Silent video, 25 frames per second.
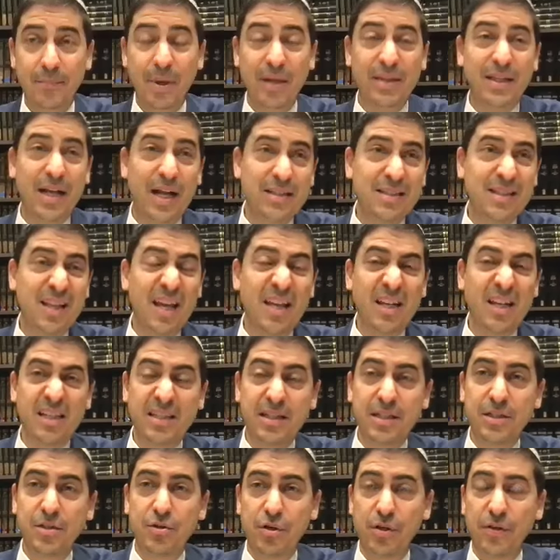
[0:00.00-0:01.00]
But that's like a
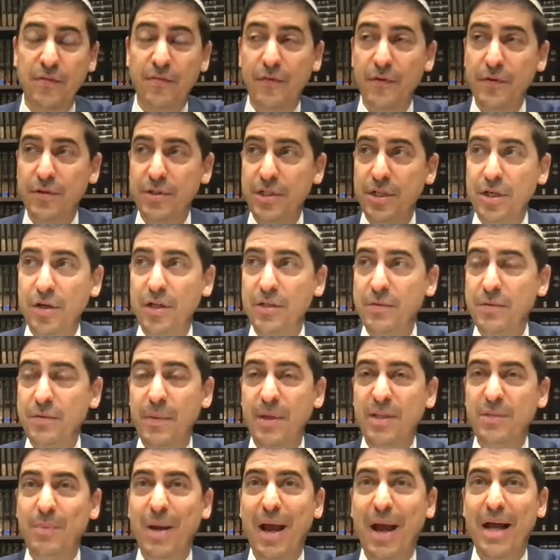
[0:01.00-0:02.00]
601st year has,
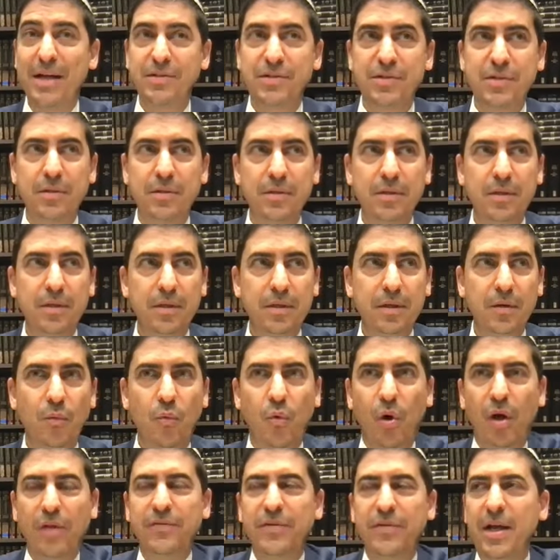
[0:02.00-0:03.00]
has passed.
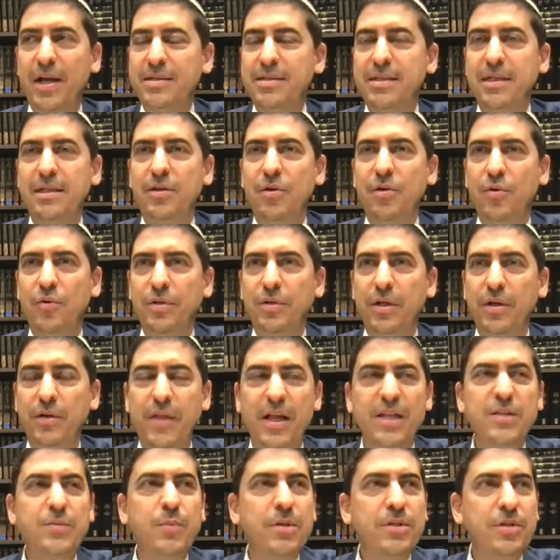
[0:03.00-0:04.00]
One day is like the whole year.
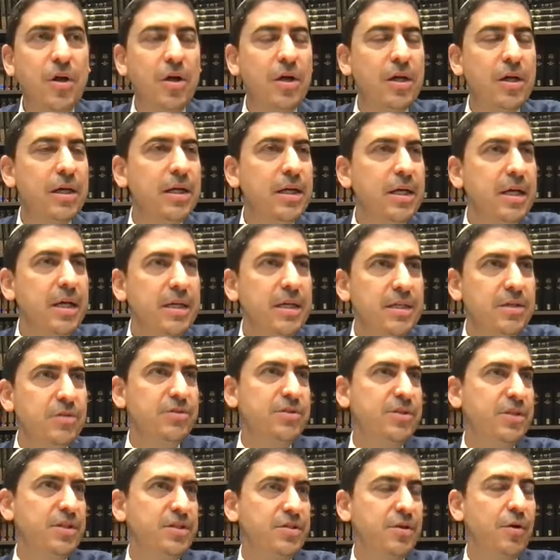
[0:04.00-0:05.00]
That's why it's calling it
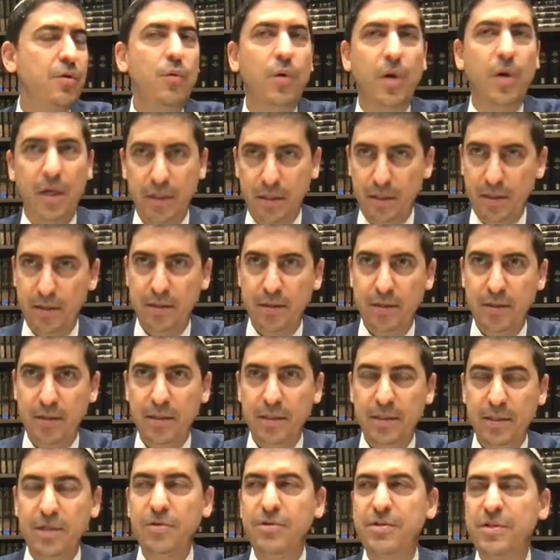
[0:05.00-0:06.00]
year 601.
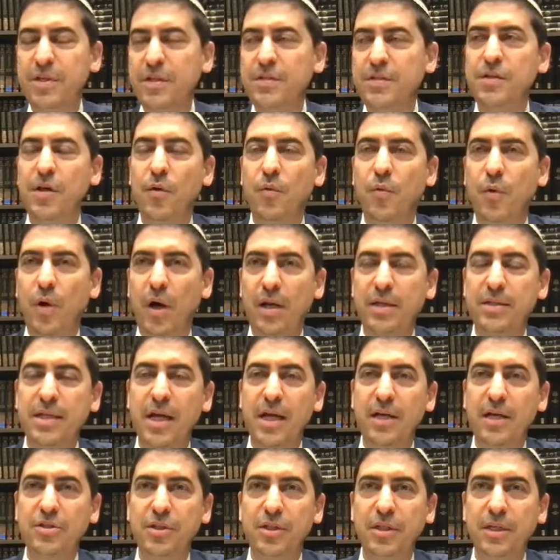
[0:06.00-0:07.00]
Year 601 is
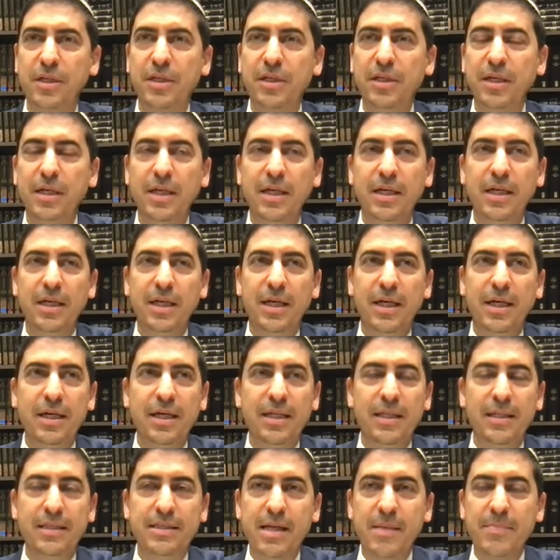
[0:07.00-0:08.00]
actually,
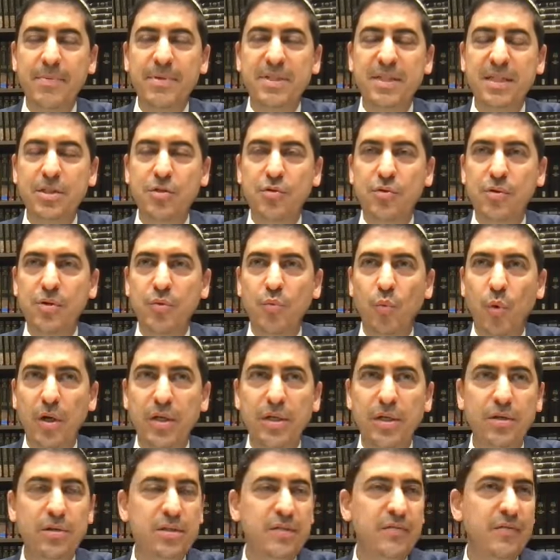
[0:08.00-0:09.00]
it's not because
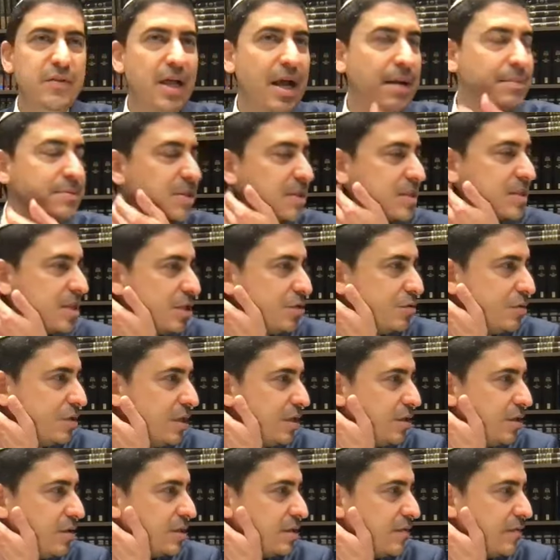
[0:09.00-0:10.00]
601 years have elapsed, 600
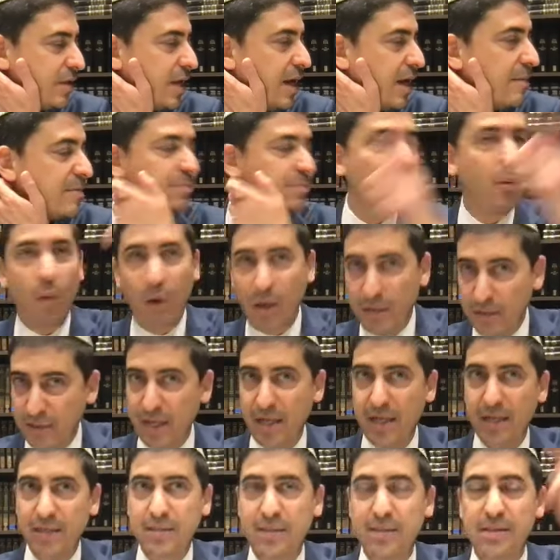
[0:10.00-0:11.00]
years have elapsed, but one
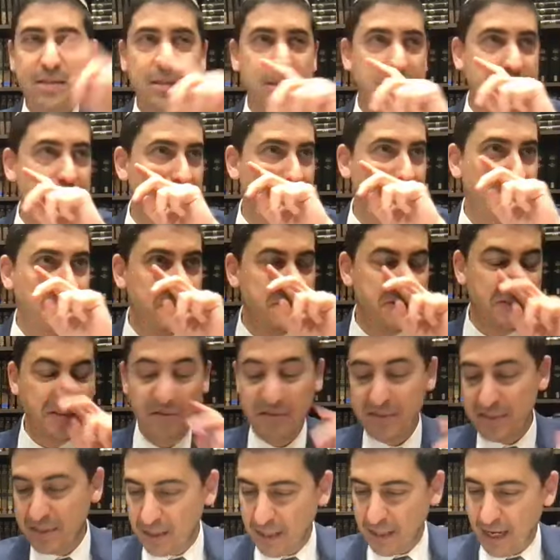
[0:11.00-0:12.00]
day into the 601st
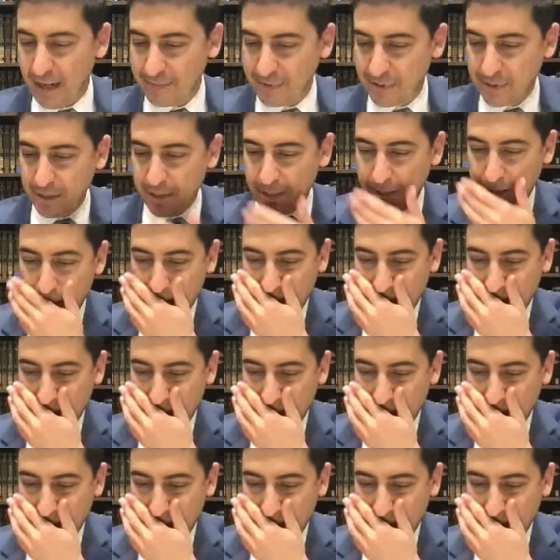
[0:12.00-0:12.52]
year has elapsed.